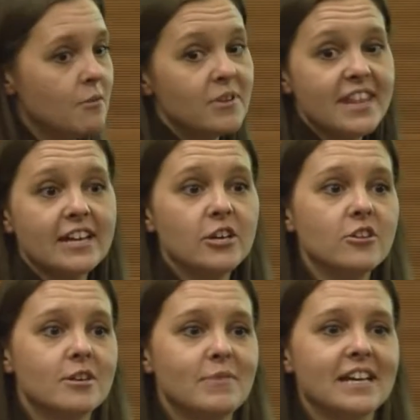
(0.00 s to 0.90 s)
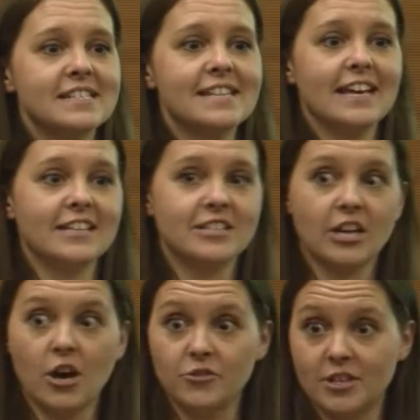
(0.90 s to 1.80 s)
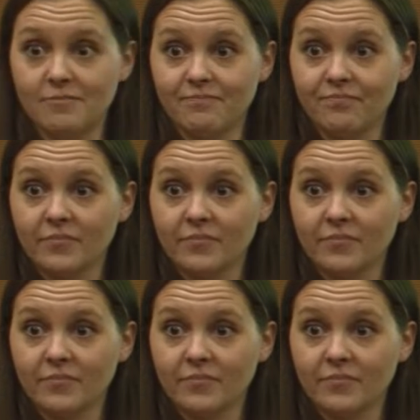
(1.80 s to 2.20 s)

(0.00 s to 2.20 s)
but they knew them because they could decode them